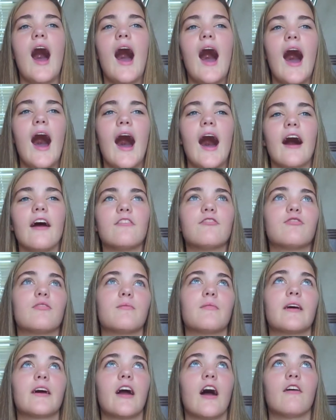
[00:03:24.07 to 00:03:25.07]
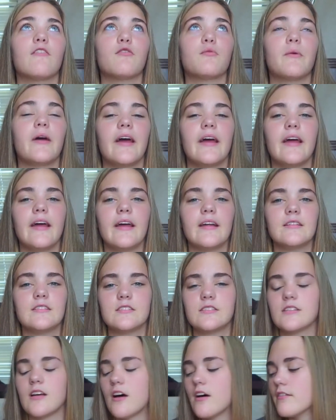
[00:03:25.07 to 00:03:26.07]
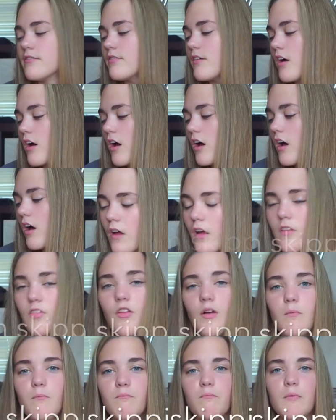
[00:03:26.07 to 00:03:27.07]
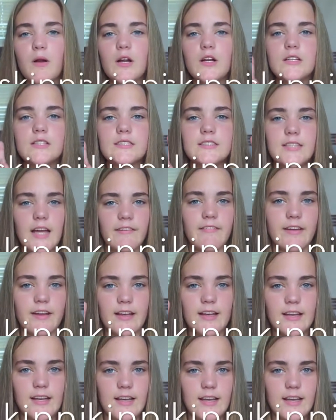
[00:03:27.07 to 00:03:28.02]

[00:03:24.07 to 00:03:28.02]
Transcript: hide from the government and stuff. Number seven.